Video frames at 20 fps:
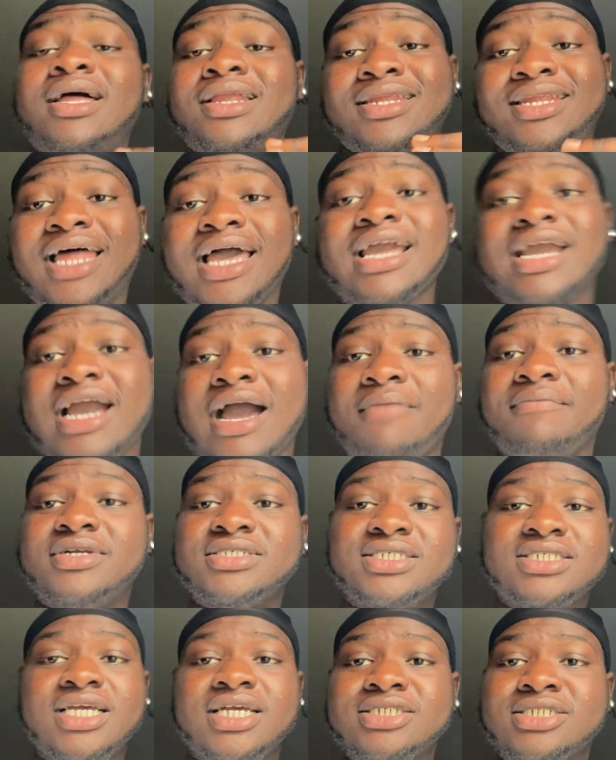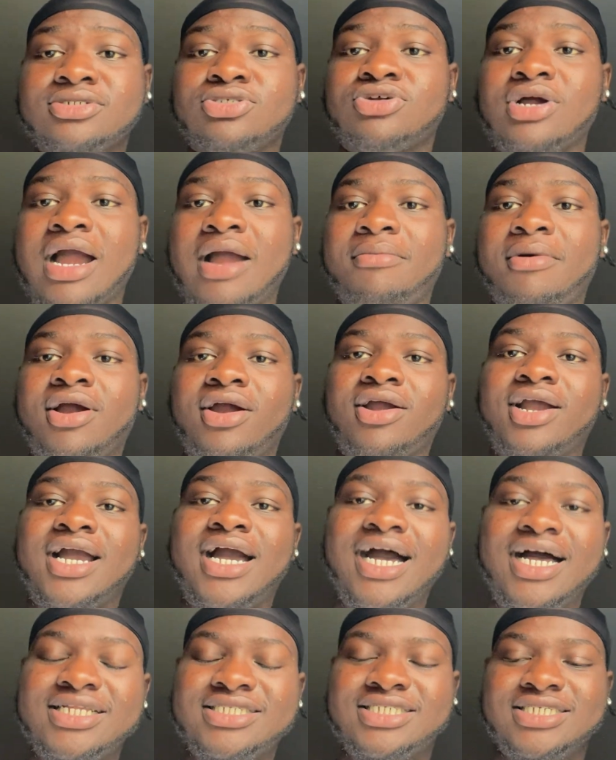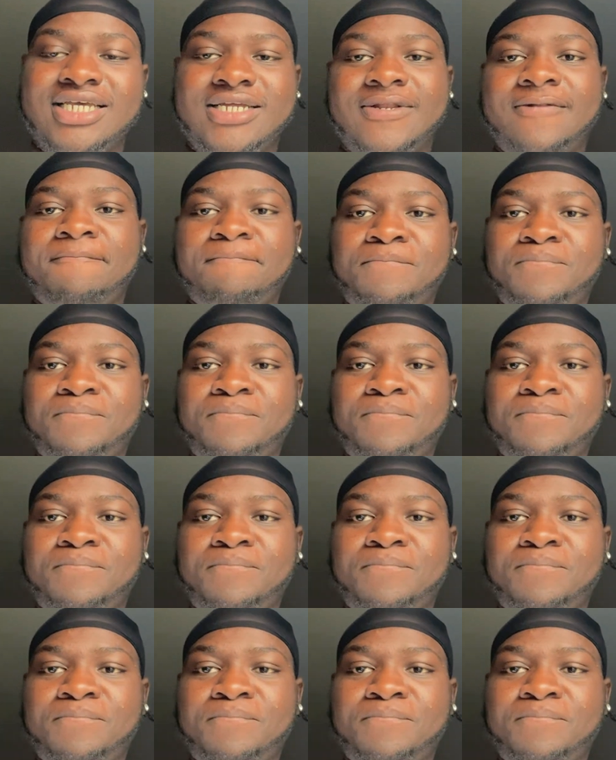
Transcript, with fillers: Like, comment, share, and subscribe our content.